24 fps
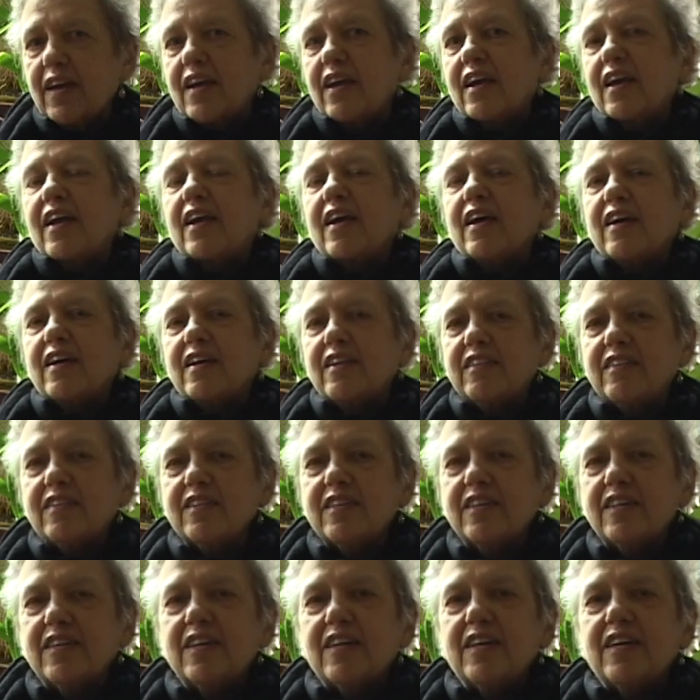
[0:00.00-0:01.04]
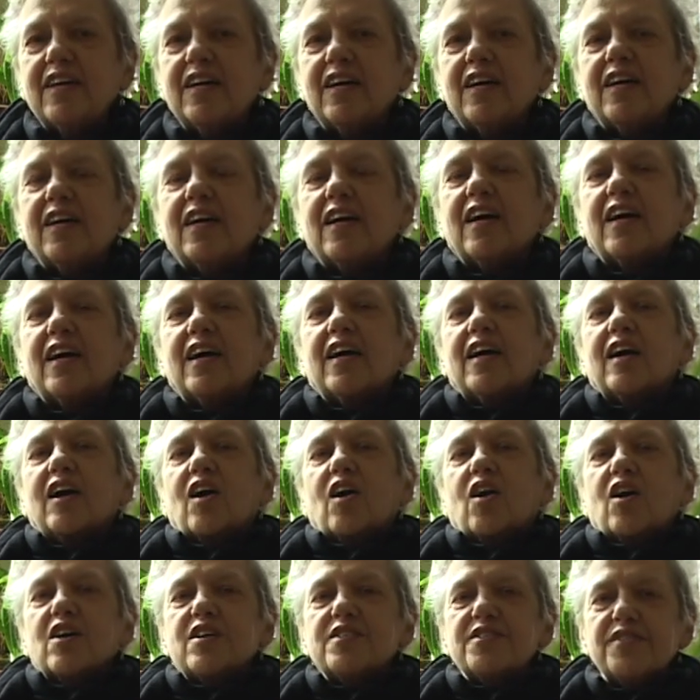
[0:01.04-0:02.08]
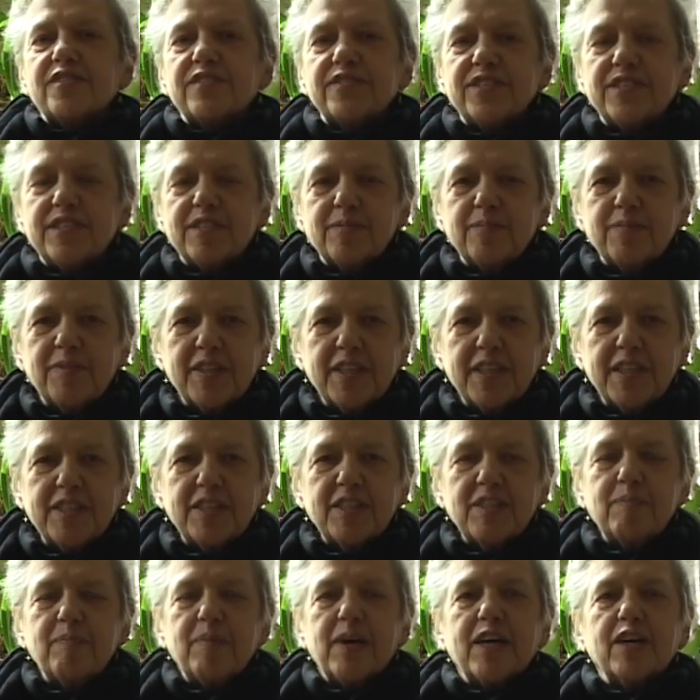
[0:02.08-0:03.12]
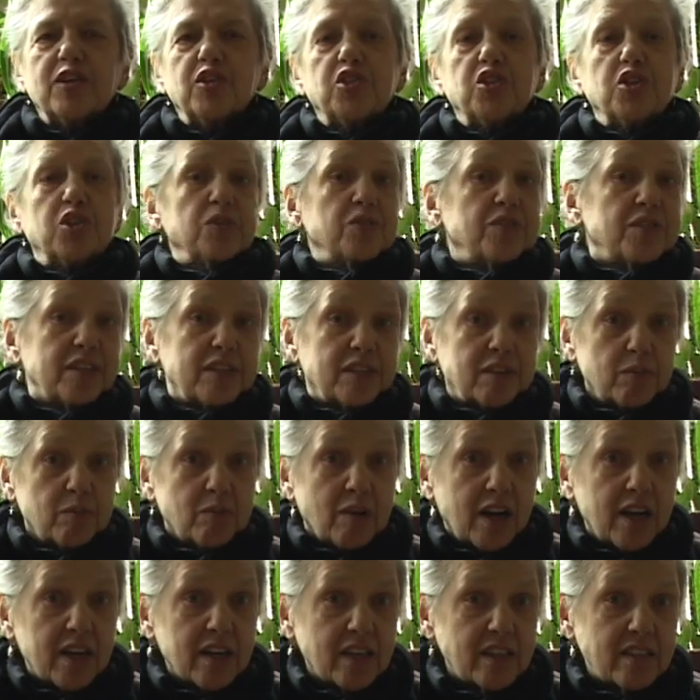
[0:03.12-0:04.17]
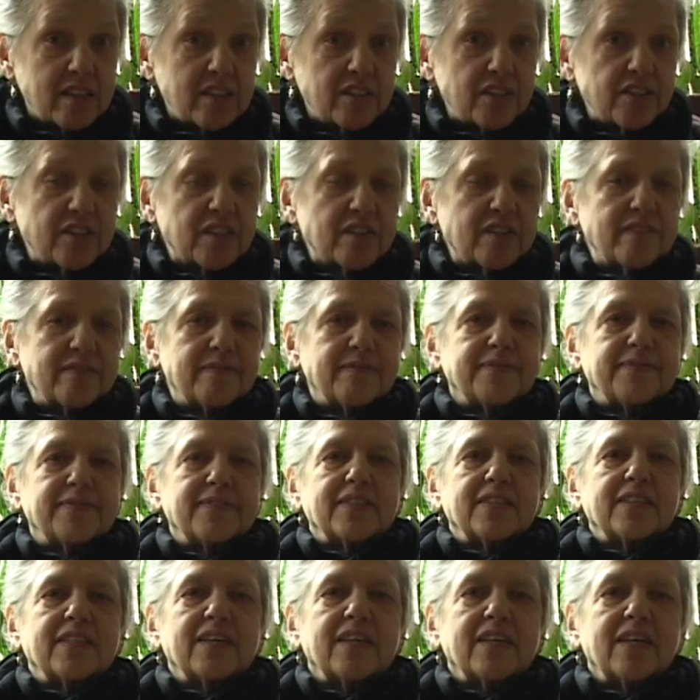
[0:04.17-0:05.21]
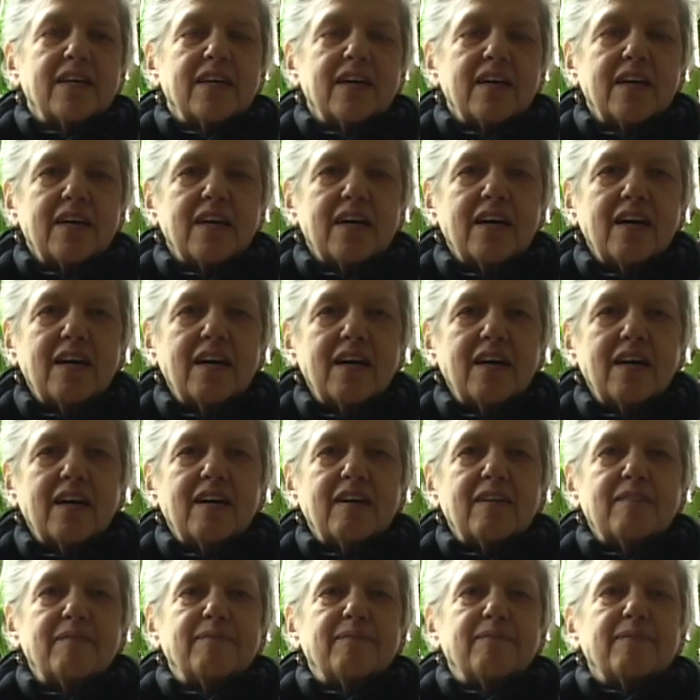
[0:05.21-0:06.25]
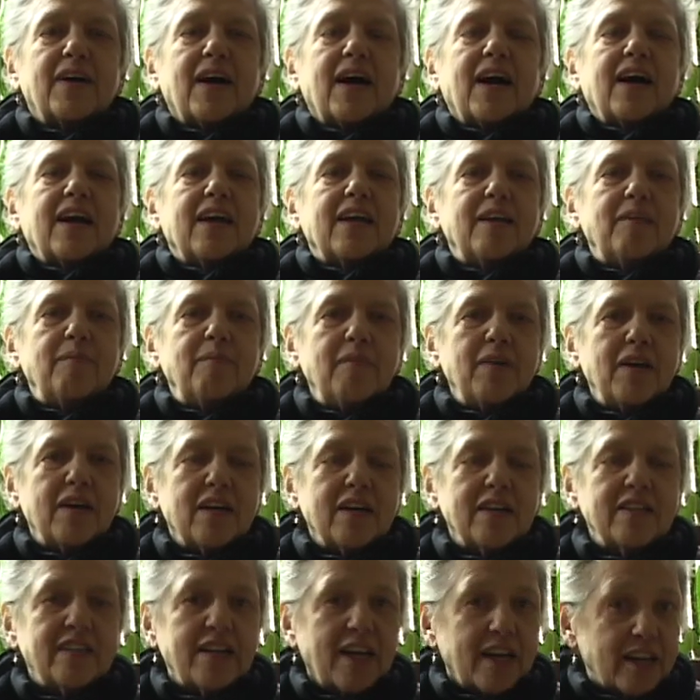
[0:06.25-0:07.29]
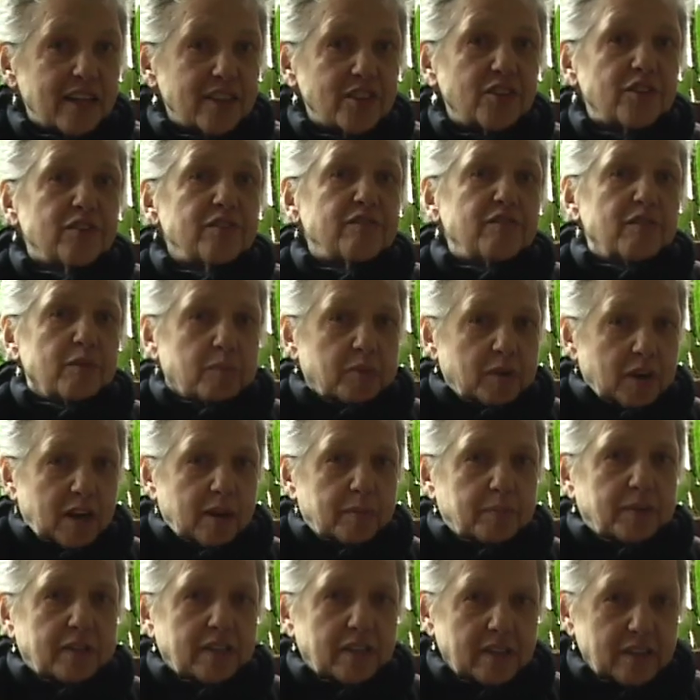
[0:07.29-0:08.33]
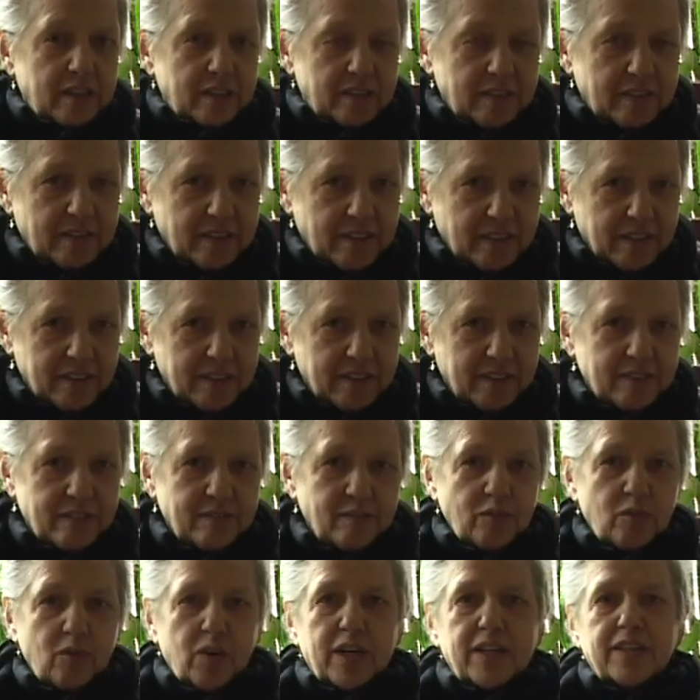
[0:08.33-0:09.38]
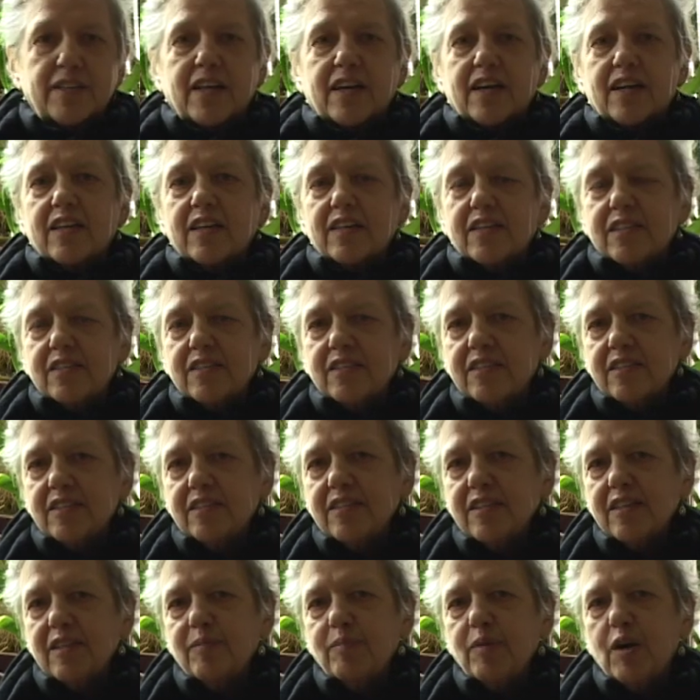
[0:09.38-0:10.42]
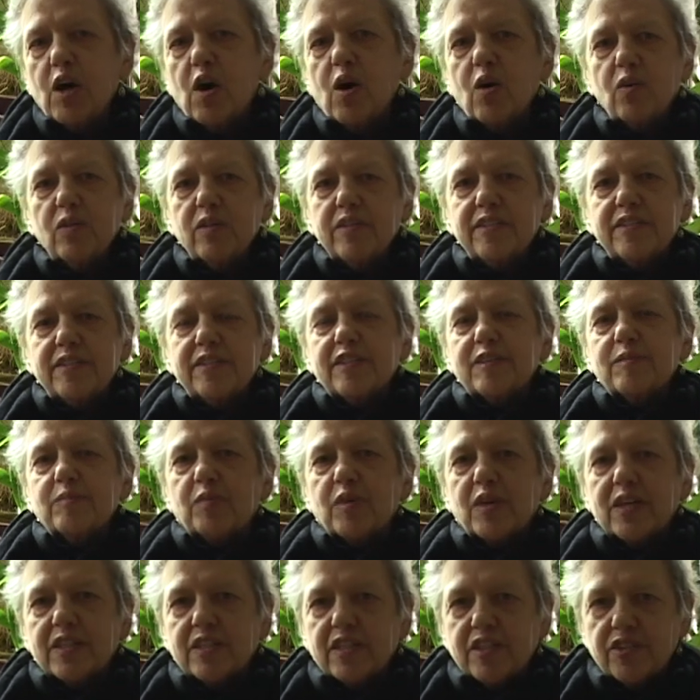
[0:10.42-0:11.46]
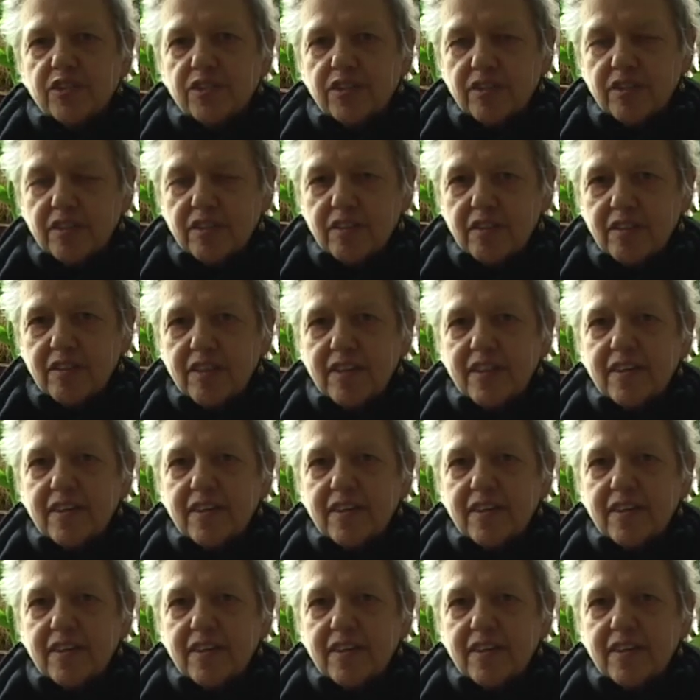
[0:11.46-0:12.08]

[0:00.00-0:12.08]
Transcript: and also some things about choosing a rocking chair. I'm a doctor of nephropathy, and what that is I'm a holistic practitioner.